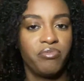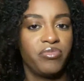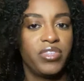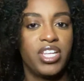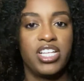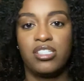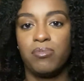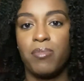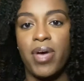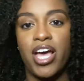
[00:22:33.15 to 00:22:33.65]

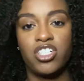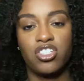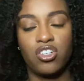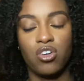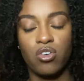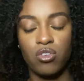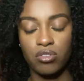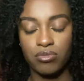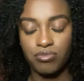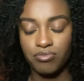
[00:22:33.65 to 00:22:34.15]
It's
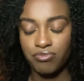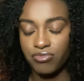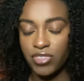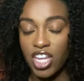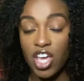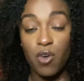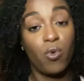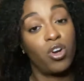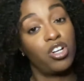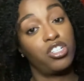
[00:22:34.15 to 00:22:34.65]
magical.
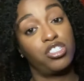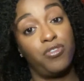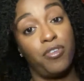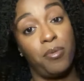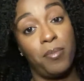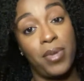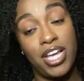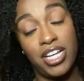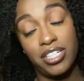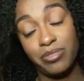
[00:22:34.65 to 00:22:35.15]
It works for
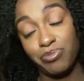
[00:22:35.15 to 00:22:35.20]
me.